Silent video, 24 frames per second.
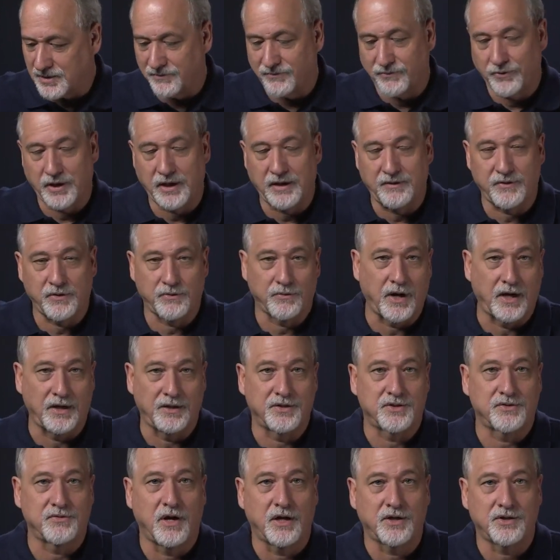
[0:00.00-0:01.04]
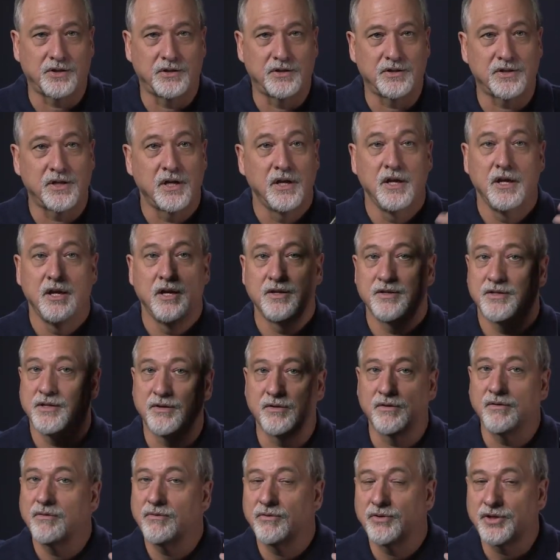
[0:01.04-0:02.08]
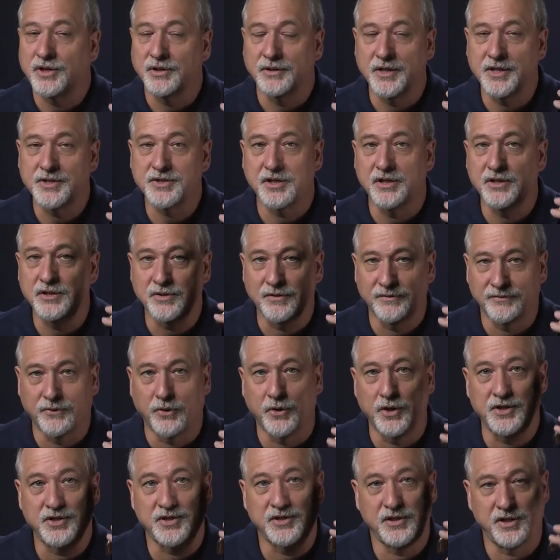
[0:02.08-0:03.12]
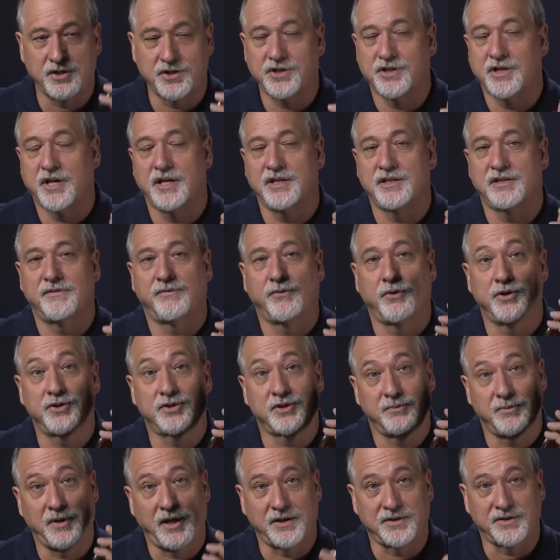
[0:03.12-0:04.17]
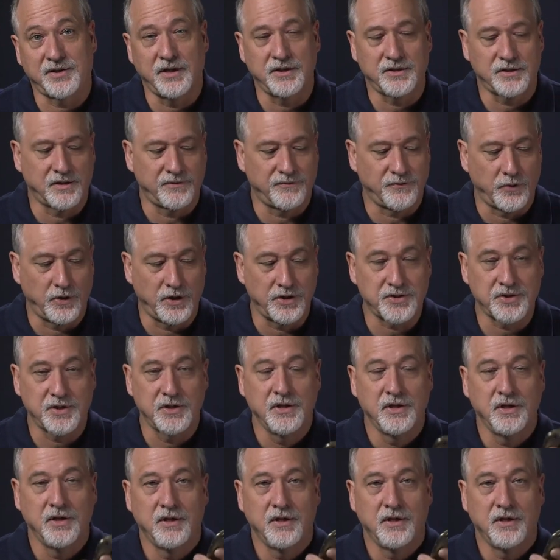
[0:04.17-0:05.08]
If we give it right instructions to listen to voice, digitize the voice, and make sense of the voice,